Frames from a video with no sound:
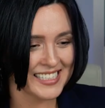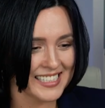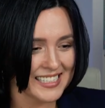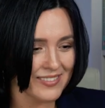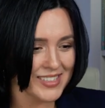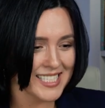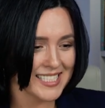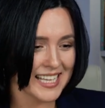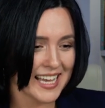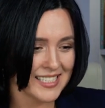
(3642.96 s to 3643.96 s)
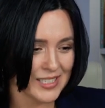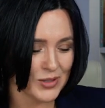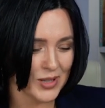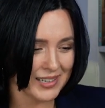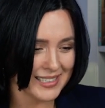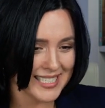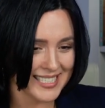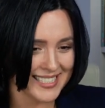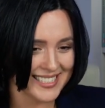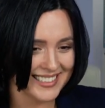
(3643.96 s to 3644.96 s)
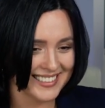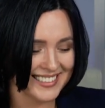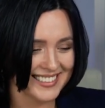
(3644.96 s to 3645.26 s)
Is it 70s, 80s, or 90s?